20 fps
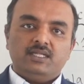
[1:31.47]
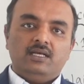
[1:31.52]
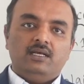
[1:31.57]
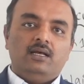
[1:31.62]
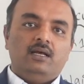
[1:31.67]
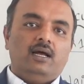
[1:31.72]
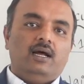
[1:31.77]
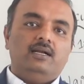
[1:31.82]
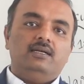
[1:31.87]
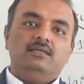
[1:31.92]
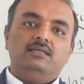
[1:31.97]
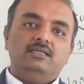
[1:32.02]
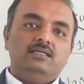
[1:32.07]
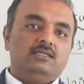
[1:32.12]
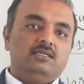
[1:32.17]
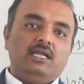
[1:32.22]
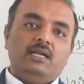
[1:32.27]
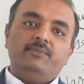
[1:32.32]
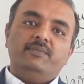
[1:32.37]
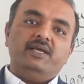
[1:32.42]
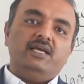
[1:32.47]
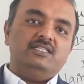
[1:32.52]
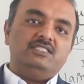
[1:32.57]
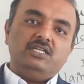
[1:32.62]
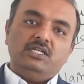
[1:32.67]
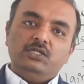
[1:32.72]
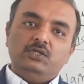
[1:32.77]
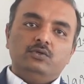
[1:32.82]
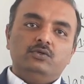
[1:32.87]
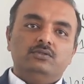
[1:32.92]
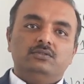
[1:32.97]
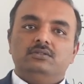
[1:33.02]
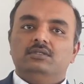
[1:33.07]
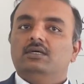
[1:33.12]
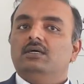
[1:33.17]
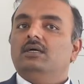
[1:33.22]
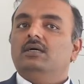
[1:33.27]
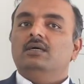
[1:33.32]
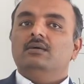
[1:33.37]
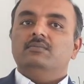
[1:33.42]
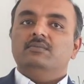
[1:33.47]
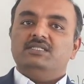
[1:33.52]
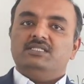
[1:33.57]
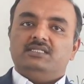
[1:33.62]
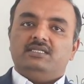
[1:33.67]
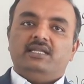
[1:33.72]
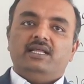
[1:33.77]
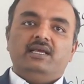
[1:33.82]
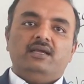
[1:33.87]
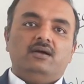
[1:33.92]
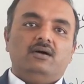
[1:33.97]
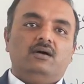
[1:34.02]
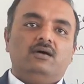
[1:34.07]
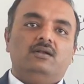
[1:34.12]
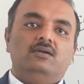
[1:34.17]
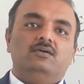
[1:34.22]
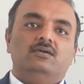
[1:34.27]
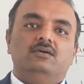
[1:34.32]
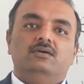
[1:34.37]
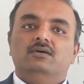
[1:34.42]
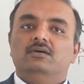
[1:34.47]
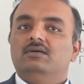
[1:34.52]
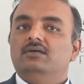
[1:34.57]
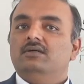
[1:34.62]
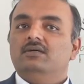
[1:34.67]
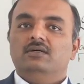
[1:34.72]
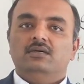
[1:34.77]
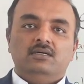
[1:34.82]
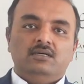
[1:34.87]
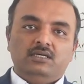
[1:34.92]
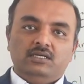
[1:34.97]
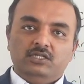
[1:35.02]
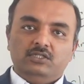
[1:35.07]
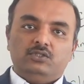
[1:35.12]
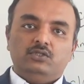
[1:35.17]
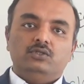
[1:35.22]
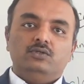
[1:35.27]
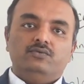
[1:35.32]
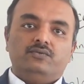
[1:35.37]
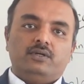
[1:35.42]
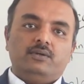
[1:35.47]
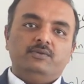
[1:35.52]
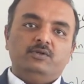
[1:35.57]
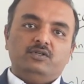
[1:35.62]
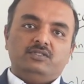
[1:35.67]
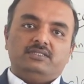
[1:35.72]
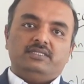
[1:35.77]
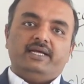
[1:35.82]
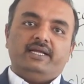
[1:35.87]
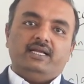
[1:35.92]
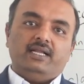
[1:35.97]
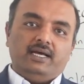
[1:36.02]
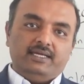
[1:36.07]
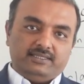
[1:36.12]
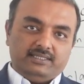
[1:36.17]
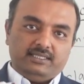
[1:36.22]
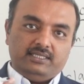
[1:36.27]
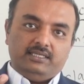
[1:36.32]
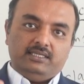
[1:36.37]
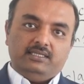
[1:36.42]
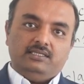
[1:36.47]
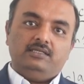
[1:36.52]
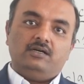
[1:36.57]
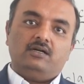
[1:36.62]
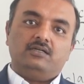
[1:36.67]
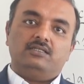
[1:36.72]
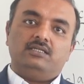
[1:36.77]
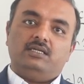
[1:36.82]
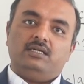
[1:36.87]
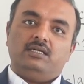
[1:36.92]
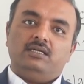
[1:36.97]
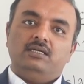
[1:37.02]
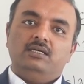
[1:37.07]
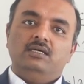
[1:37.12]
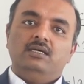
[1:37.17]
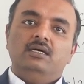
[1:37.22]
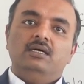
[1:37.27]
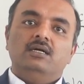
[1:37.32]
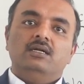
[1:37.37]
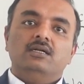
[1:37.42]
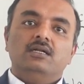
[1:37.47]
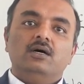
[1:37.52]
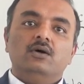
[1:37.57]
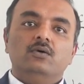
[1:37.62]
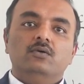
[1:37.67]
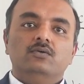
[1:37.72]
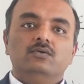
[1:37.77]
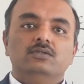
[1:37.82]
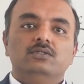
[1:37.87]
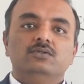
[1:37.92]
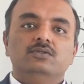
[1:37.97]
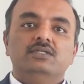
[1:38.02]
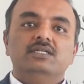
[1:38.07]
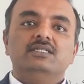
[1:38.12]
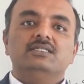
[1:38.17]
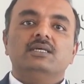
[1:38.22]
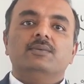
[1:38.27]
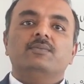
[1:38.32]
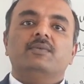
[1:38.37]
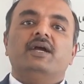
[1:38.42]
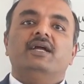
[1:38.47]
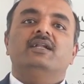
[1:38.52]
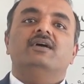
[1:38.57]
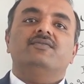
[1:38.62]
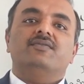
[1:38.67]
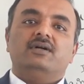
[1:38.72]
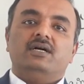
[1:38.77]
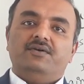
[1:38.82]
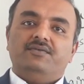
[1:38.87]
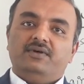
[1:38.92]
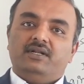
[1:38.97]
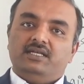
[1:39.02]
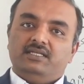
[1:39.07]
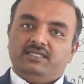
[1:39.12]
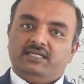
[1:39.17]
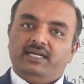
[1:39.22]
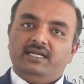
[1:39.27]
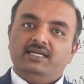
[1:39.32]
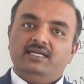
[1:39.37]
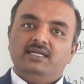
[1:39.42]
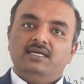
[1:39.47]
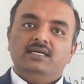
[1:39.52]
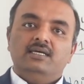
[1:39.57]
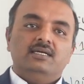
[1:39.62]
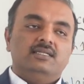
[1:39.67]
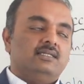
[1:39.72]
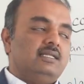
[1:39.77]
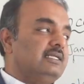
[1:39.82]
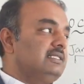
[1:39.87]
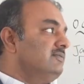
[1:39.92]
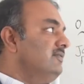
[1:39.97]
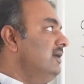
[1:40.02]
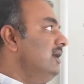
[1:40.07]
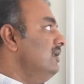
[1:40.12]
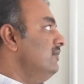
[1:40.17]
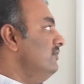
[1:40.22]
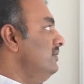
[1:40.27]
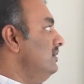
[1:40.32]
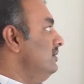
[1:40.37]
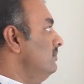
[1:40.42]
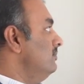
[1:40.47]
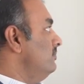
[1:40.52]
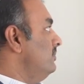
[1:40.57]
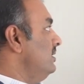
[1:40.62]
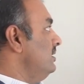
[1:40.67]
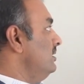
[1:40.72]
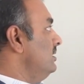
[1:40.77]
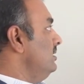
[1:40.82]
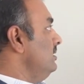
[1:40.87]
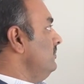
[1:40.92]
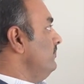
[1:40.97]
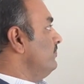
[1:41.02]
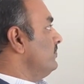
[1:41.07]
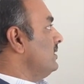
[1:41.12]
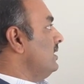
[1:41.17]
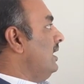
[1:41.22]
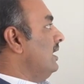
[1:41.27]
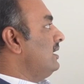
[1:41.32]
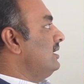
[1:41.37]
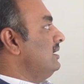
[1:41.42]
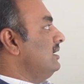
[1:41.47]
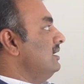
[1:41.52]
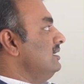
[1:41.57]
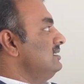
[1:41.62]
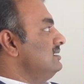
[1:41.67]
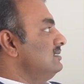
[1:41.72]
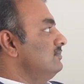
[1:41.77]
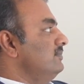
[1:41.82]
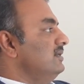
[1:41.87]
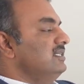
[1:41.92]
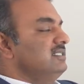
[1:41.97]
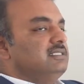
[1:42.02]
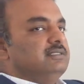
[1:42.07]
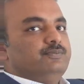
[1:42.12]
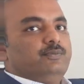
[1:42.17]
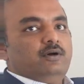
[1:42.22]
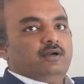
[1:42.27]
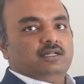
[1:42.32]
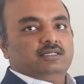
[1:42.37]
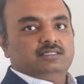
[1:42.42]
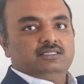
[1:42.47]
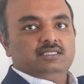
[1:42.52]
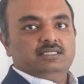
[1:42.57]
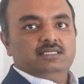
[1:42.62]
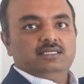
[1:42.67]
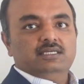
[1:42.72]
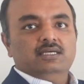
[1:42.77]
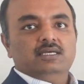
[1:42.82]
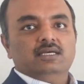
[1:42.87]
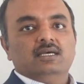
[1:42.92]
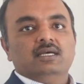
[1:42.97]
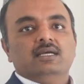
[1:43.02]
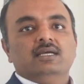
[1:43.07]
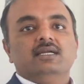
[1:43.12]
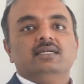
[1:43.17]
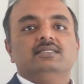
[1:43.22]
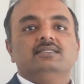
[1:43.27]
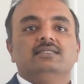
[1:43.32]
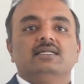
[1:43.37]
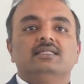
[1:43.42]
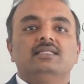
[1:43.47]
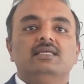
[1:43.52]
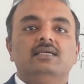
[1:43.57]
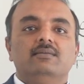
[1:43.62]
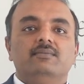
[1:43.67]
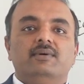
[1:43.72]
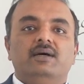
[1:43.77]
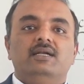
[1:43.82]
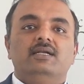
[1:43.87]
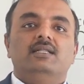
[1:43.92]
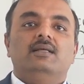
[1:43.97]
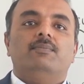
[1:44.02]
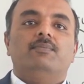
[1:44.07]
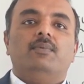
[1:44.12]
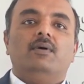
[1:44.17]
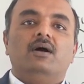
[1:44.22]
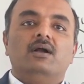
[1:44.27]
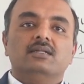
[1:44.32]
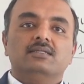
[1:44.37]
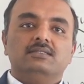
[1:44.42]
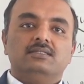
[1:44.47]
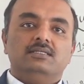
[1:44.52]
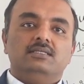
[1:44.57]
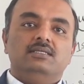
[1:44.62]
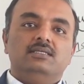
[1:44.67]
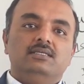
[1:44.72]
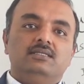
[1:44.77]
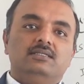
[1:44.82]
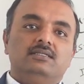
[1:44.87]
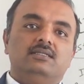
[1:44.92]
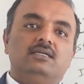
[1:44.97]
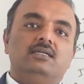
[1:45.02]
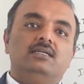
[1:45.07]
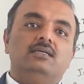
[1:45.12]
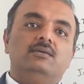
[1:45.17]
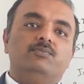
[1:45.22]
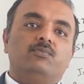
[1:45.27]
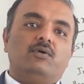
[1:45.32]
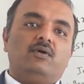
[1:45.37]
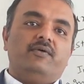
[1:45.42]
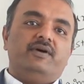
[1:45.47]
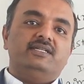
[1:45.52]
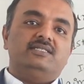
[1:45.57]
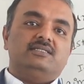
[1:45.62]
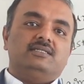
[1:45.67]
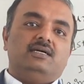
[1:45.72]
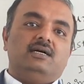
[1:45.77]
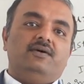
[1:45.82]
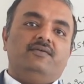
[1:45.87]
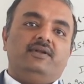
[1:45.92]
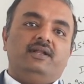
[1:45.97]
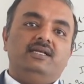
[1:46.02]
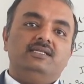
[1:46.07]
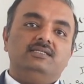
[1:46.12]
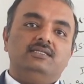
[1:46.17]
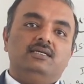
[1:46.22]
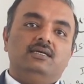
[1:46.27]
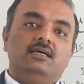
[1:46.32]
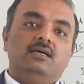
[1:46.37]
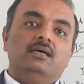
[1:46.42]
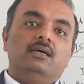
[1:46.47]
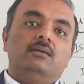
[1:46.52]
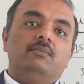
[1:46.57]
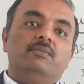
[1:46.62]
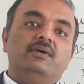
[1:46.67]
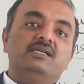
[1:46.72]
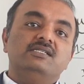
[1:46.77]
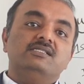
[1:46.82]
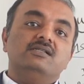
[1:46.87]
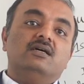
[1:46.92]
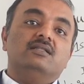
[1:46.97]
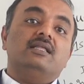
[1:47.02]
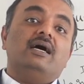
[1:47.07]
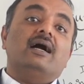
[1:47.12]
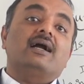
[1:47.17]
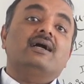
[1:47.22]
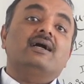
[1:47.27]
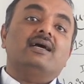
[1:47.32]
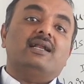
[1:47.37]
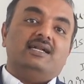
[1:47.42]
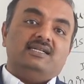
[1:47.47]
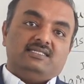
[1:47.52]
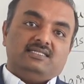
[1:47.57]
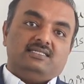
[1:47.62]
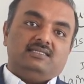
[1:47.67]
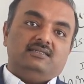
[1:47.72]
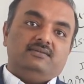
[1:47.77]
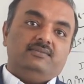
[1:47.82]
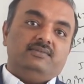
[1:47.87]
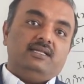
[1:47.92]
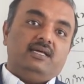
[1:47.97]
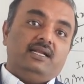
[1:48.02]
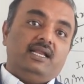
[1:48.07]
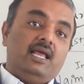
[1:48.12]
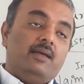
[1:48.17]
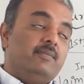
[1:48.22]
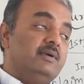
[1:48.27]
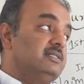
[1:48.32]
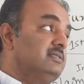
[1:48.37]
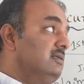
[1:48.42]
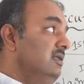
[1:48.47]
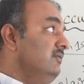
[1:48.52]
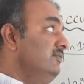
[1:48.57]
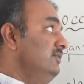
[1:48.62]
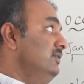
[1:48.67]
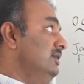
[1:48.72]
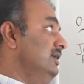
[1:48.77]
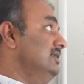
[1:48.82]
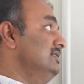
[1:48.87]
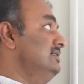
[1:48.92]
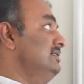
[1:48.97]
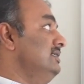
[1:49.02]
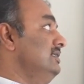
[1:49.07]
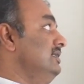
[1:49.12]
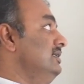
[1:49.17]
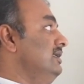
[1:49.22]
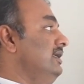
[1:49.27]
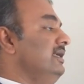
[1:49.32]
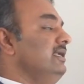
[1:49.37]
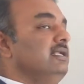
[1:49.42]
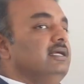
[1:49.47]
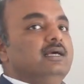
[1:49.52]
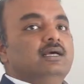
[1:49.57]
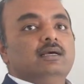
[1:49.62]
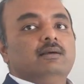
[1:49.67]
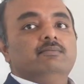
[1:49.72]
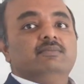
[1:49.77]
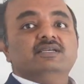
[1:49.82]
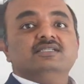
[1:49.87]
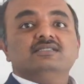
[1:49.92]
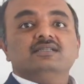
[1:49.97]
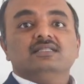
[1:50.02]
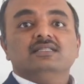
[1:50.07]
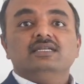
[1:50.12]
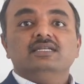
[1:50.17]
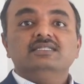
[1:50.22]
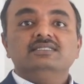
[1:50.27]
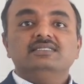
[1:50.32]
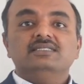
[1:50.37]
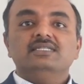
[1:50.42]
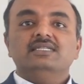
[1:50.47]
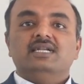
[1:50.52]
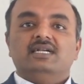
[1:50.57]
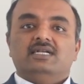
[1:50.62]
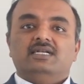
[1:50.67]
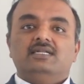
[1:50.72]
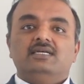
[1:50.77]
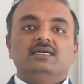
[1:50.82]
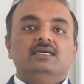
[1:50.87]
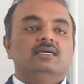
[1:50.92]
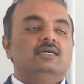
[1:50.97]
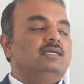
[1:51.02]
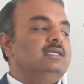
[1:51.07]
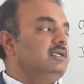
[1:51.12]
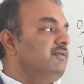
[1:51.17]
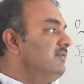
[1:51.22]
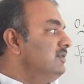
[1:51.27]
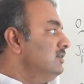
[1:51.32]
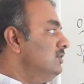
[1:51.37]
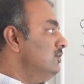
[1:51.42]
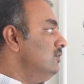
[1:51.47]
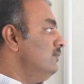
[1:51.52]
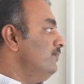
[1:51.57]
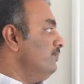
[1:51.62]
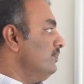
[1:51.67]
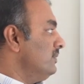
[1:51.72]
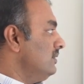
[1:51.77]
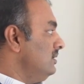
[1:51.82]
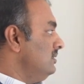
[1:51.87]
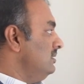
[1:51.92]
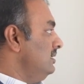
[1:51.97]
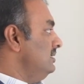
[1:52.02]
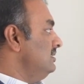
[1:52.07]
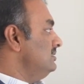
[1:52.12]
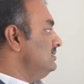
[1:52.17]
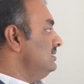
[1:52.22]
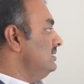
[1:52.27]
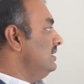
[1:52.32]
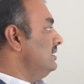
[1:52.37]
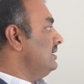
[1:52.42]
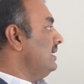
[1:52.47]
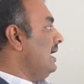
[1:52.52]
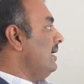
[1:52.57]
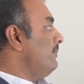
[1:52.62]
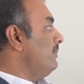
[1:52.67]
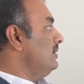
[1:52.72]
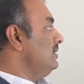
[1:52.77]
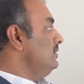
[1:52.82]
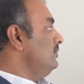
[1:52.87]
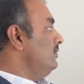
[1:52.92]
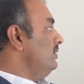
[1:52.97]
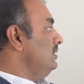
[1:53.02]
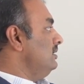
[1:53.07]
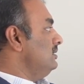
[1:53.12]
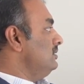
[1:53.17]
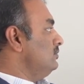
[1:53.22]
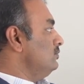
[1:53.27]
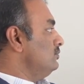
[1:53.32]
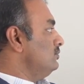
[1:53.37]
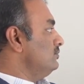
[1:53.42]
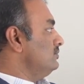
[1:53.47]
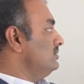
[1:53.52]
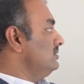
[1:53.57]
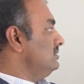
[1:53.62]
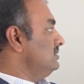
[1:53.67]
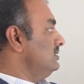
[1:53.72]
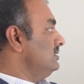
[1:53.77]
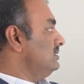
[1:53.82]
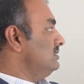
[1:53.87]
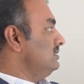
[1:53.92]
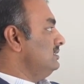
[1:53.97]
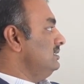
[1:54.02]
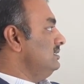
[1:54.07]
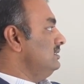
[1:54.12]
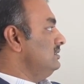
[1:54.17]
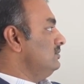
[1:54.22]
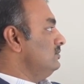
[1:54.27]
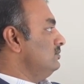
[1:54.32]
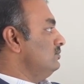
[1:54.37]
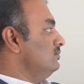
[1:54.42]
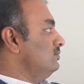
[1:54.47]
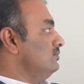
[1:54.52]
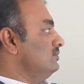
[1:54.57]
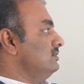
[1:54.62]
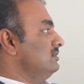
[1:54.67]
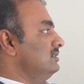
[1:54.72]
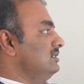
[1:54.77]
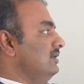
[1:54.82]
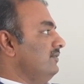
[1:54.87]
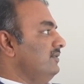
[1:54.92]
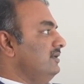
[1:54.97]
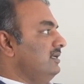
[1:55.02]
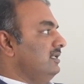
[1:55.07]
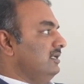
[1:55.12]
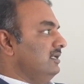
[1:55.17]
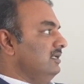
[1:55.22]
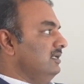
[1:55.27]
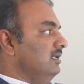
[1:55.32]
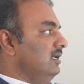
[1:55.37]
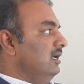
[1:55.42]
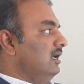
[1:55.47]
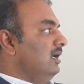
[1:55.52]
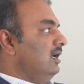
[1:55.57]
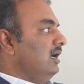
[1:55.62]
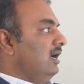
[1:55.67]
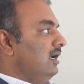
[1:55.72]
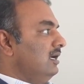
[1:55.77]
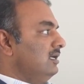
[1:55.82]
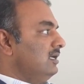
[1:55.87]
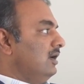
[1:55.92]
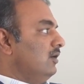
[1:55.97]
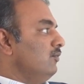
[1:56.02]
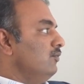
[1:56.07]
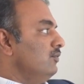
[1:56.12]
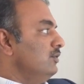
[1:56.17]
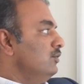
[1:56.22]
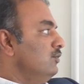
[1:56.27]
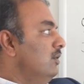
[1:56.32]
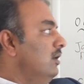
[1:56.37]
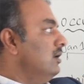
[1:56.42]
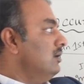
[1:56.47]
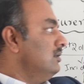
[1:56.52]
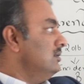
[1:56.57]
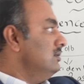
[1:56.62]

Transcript: And it can be a genuine mistake or no issue from your side as a doctor. Now, you need some kind of coverage, right? That's where we bring in occurrence-based policy. It's nothing but the policy that provides coverage based on the occurrence. The name itself you can see, right? Based on the incident. Even though the incident happened during 2016 to 2017 and now you are